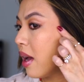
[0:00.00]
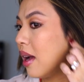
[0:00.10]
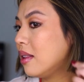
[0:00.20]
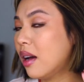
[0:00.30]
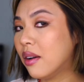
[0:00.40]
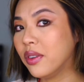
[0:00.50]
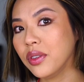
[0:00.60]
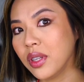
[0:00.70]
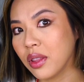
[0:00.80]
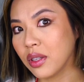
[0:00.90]
I love
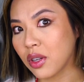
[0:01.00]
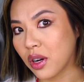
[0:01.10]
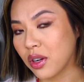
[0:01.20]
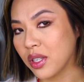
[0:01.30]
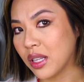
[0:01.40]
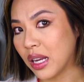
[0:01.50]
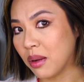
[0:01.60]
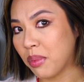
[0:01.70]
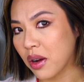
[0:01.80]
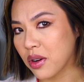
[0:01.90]
using the darker
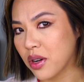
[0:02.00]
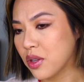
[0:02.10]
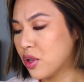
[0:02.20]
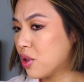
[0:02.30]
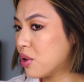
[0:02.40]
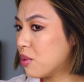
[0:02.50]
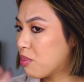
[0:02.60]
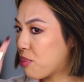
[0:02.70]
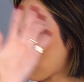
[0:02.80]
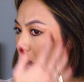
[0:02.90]
setting powder to
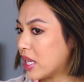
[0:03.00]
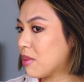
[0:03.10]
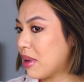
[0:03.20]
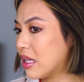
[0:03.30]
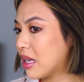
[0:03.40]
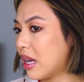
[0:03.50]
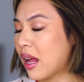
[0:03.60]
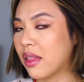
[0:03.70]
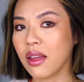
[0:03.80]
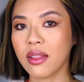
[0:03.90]
bronze my skin.
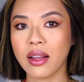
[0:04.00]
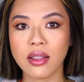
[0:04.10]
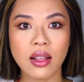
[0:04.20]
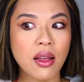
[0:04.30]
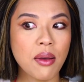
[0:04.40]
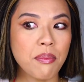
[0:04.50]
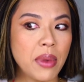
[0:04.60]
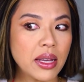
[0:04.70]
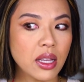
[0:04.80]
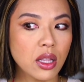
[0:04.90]
I think that
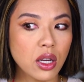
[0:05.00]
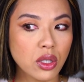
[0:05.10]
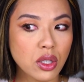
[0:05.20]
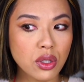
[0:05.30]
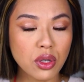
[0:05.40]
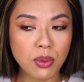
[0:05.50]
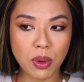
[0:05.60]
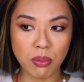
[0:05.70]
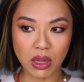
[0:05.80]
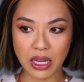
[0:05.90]
makes it look
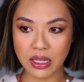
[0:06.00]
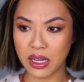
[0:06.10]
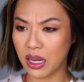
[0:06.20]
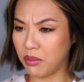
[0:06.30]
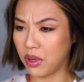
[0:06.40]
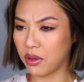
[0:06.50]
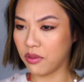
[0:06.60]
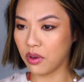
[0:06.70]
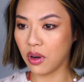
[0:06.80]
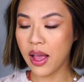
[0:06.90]
super blended and
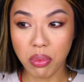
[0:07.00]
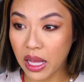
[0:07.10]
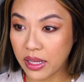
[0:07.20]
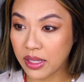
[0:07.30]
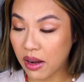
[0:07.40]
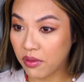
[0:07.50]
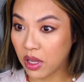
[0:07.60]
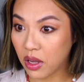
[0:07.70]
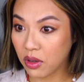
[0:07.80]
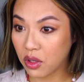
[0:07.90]
beautiful. Blends
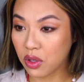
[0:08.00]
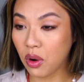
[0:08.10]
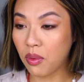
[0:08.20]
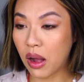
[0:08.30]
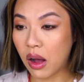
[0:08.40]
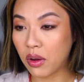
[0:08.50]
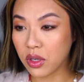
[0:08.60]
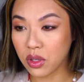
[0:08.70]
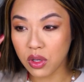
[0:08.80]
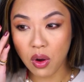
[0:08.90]
everything so well.
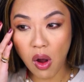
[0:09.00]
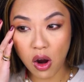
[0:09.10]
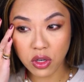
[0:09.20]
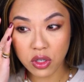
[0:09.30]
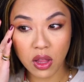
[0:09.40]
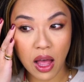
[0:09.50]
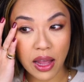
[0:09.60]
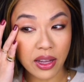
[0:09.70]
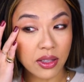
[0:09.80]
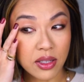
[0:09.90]
There's no harsh
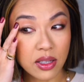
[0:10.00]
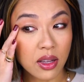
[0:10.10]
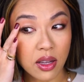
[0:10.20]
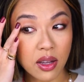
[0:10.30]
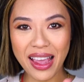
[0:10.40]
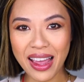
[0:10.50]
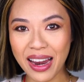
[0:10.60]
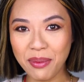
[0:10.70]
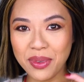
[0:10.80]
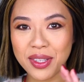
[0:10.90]
lines. And
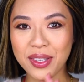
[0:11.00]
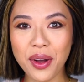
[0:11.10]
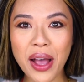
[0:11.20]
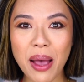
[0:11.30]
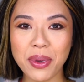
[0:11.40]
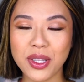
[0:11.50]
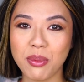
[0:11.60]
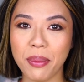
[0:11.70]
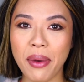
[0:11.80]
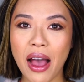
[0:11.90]
I'm so happy to
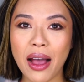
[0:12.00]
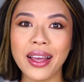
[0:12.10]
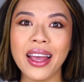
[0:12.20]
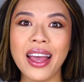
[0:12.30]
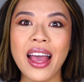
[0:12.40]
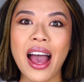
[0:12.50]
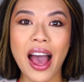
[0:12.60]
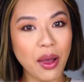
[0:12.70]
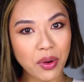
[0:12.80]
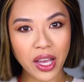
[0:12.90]
be back.
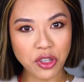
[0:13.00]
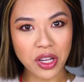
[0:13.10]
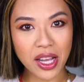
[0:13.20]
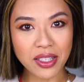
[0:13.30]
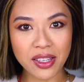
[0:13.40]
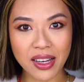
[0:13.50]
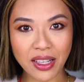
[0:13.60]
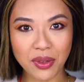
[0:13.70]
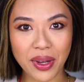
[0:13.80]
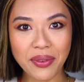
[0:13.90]
I will catch you guys on the
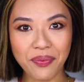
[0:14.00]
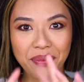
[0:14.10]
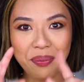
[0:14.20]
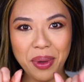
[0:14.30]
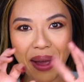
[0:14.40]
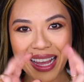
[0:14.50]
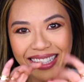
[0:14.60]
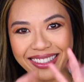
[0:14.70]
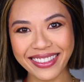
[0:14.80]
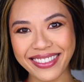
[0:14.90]
next one. Bye-bye.